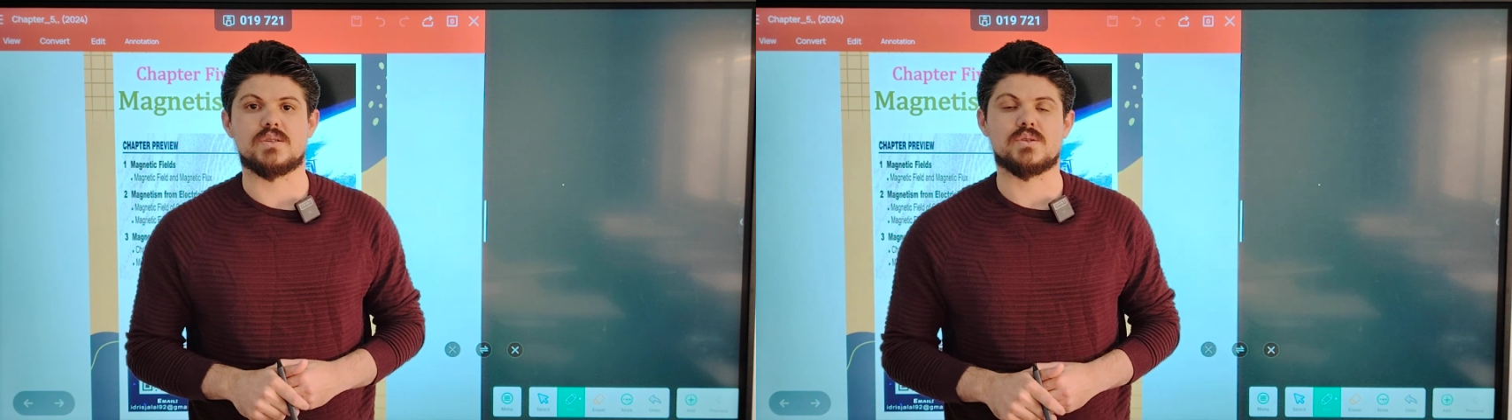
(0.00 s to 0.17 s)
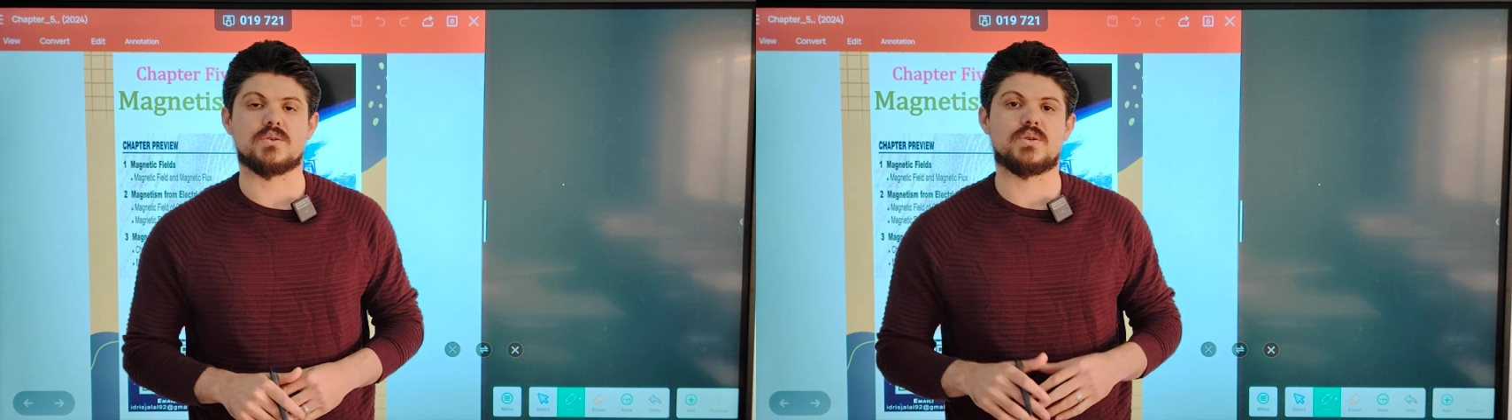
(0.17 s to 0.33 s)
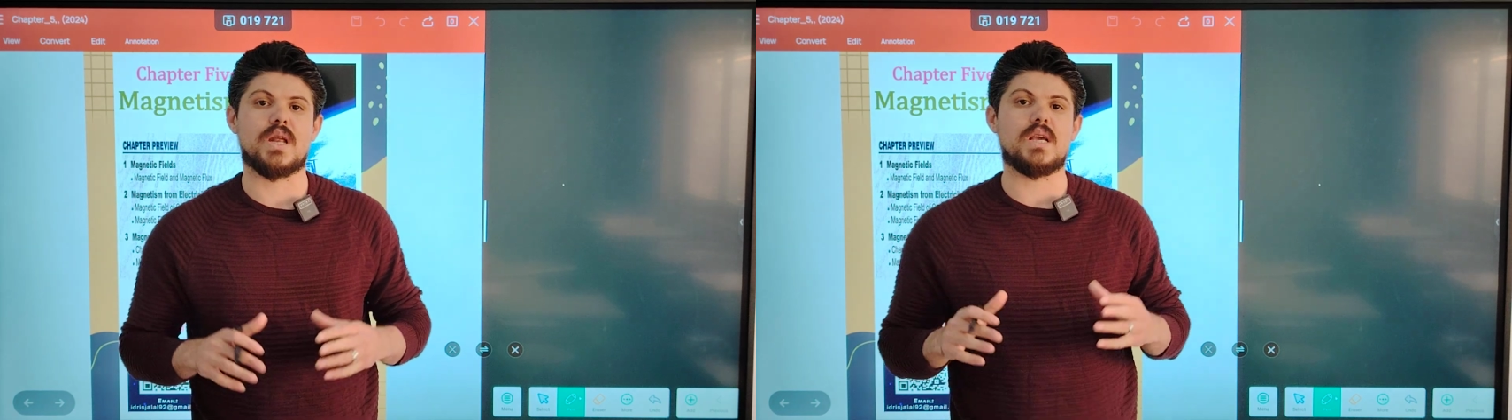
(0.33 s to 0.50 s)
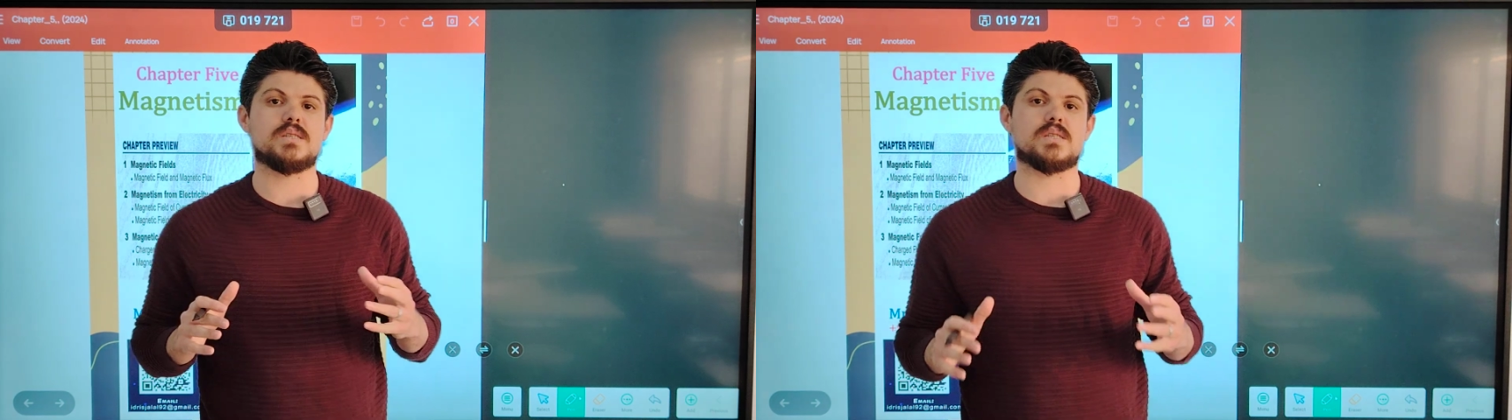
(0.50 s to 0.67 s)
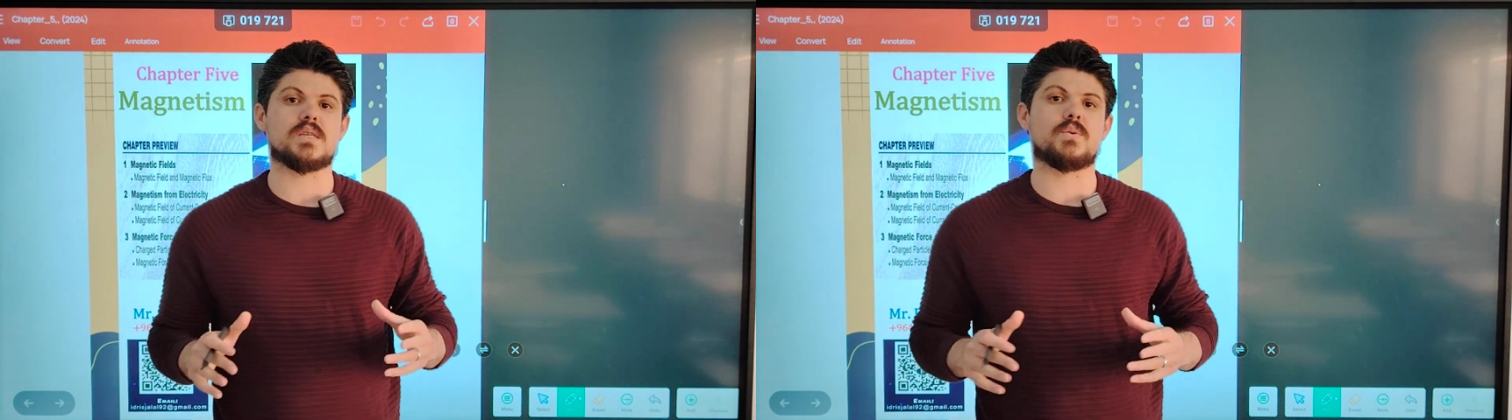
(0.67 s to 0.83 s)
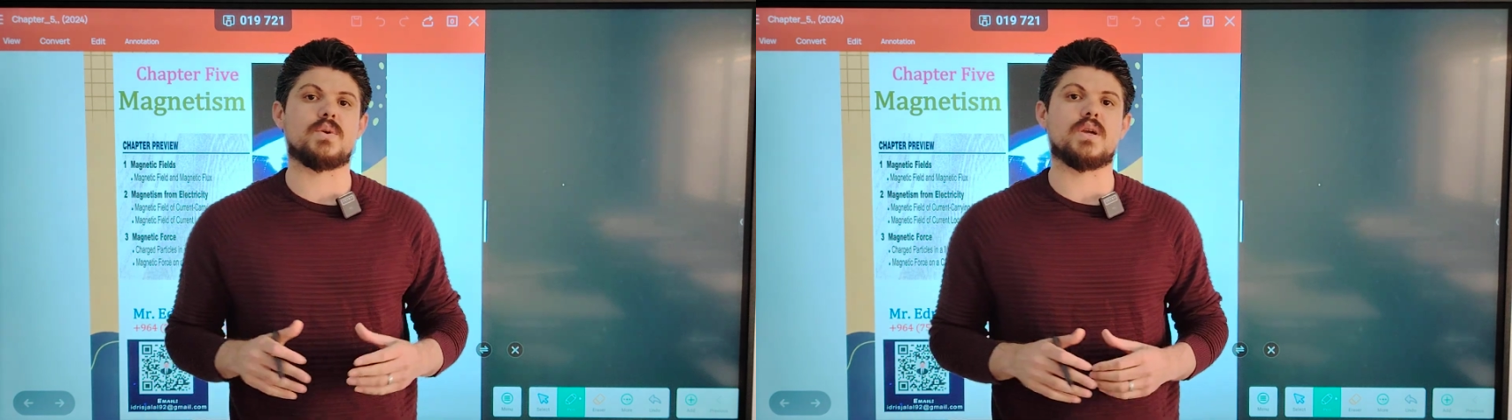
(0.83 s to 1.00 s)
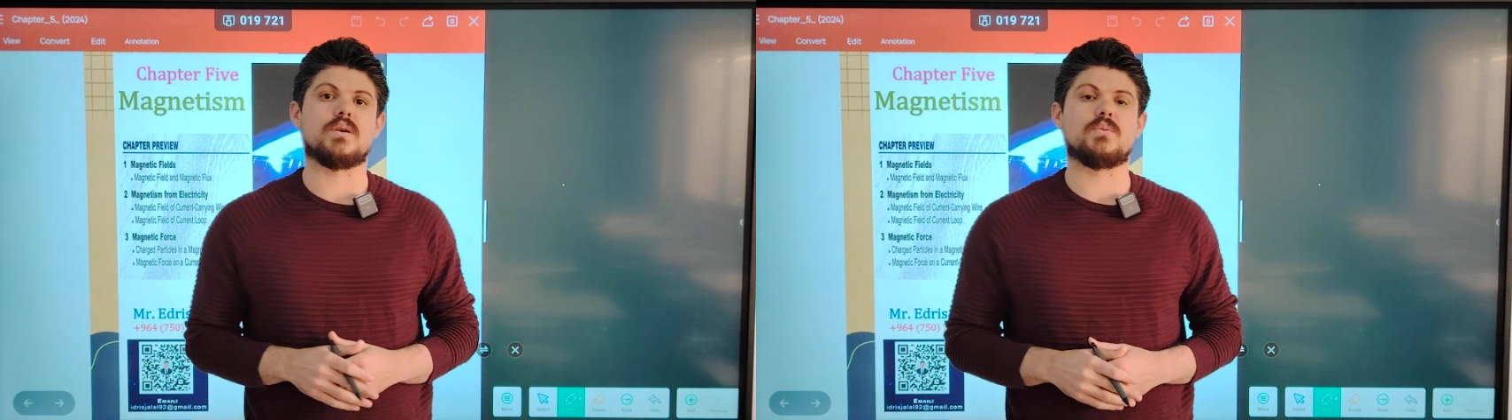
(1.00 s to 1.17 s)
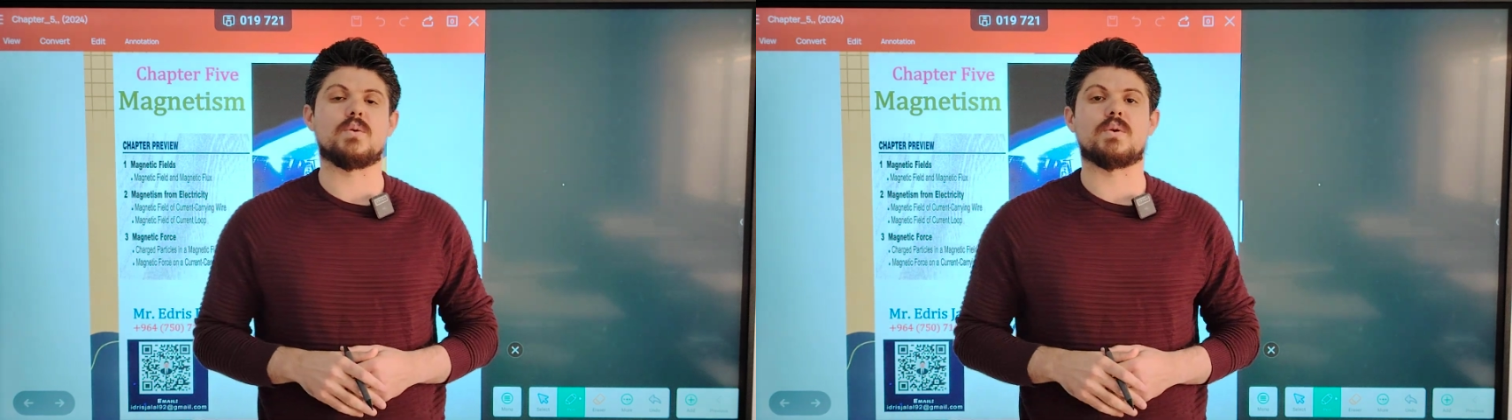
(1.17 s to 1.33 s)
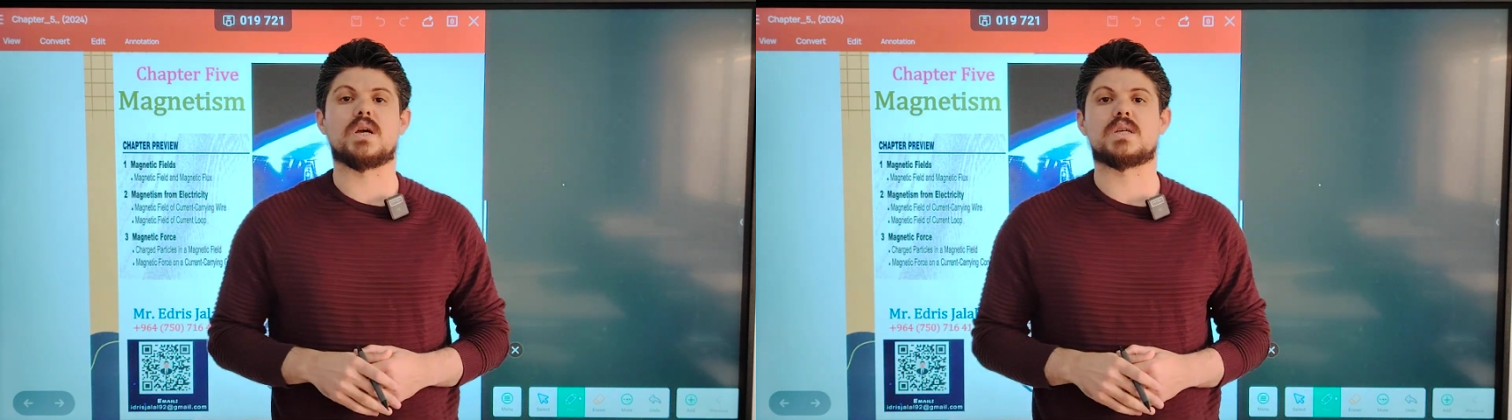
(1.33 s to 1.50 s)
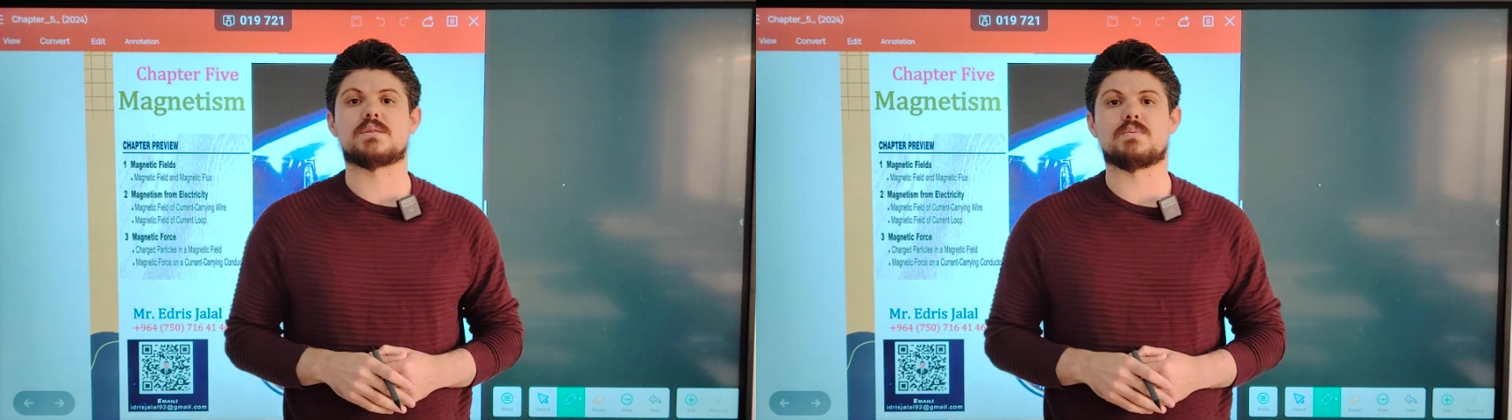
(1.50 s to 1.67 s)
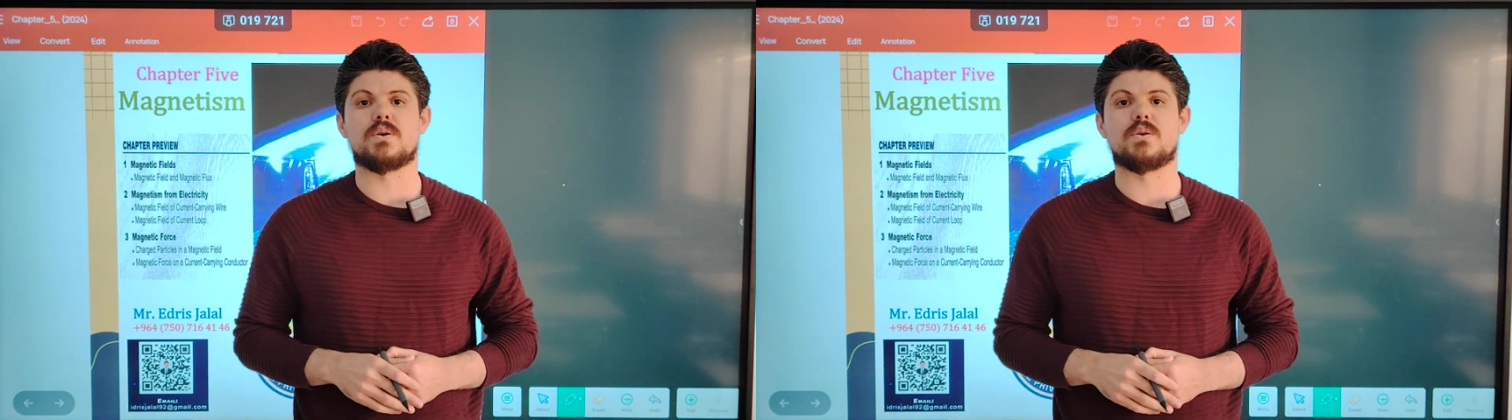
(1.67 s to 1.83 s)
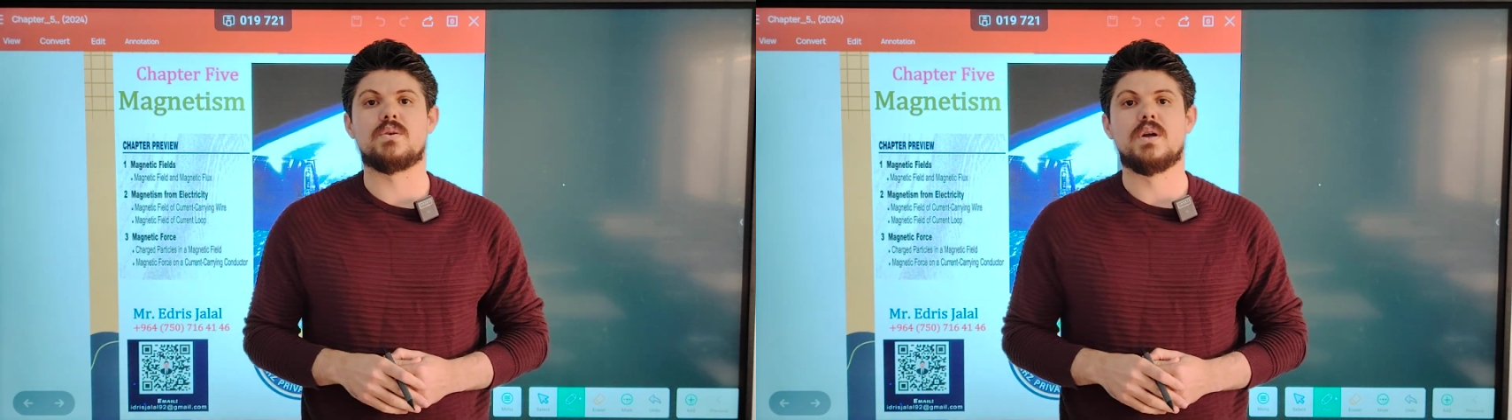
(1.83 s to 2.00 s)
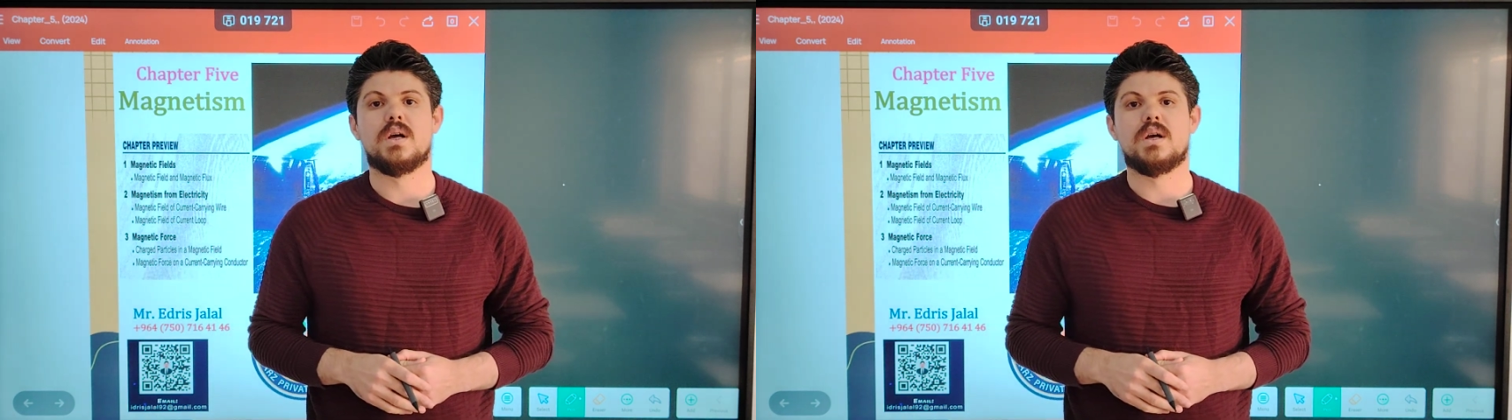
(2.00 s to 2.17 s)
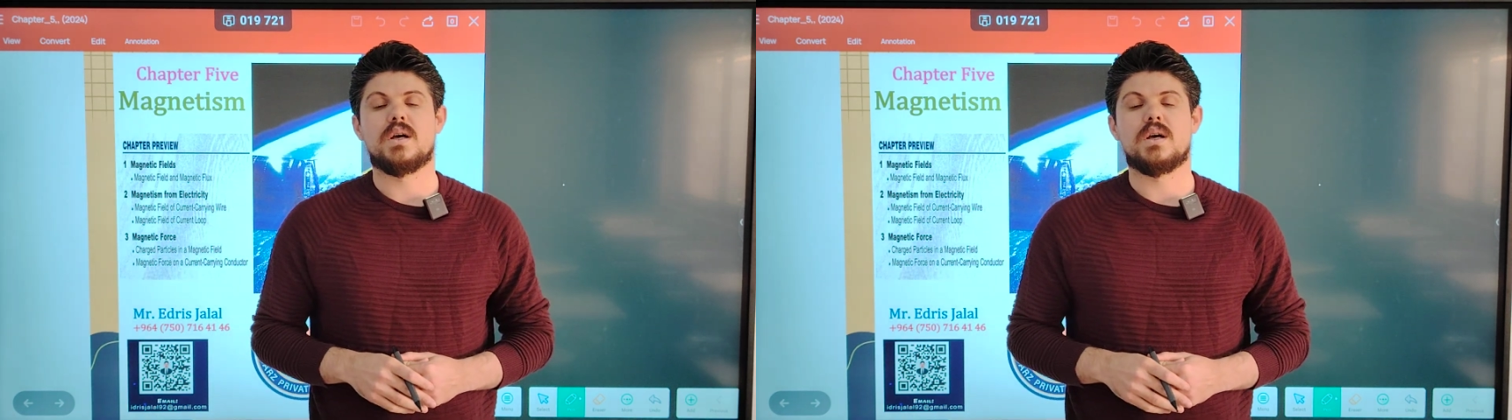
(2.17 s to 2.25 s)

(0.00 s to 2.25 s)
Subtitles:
So today's lesson we will explore